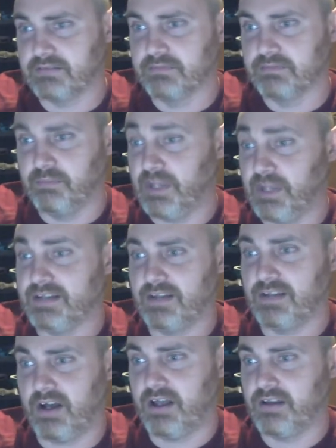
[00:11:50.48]
button
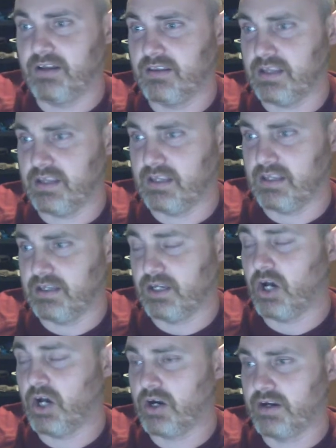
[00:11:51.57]
on the
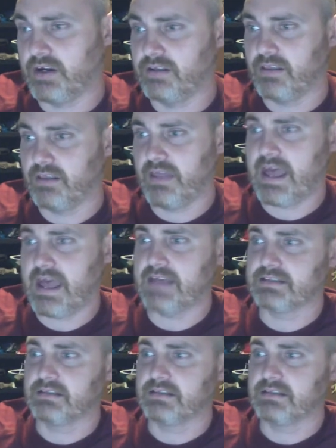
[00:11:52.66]
card that